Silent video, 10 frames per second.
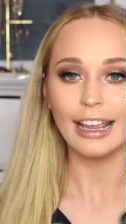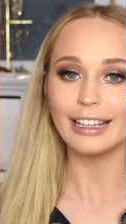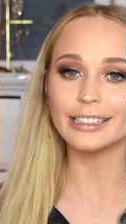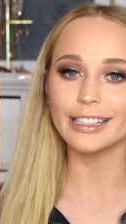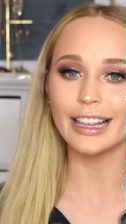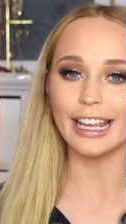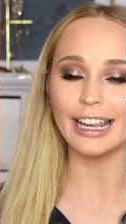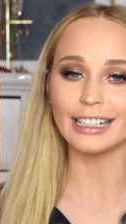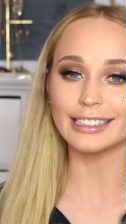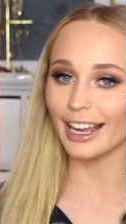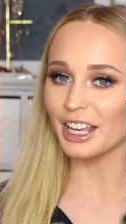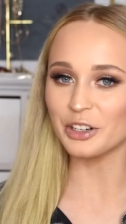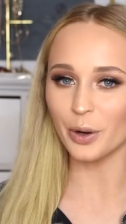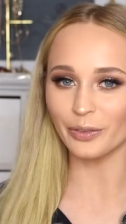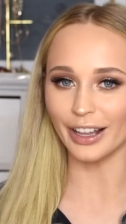is the
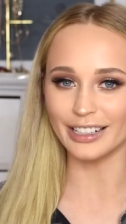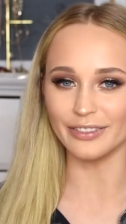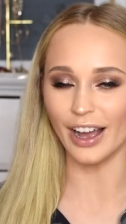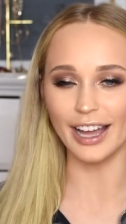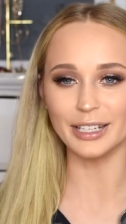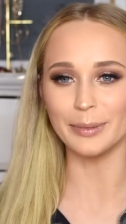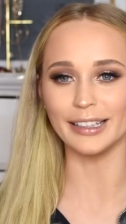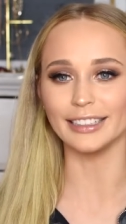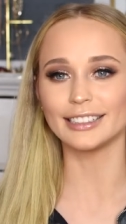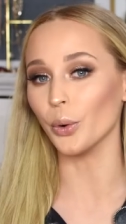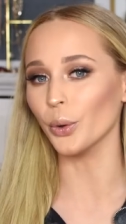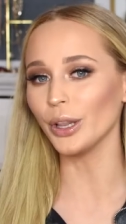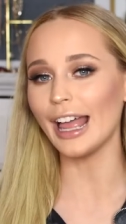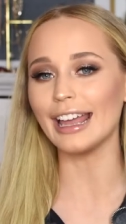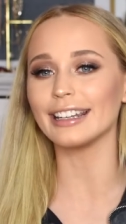second reflective item in this
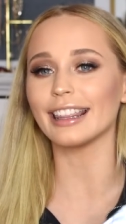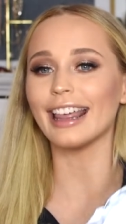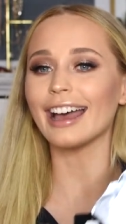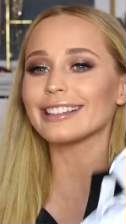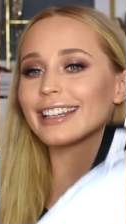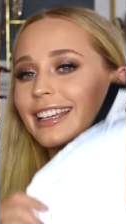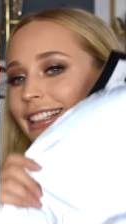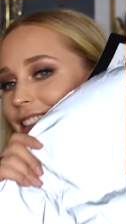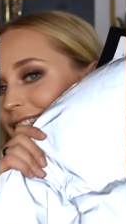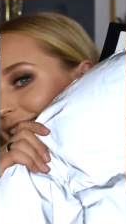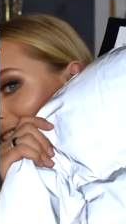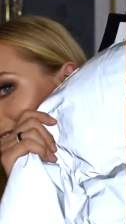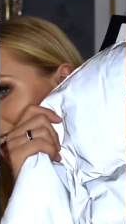haul and that is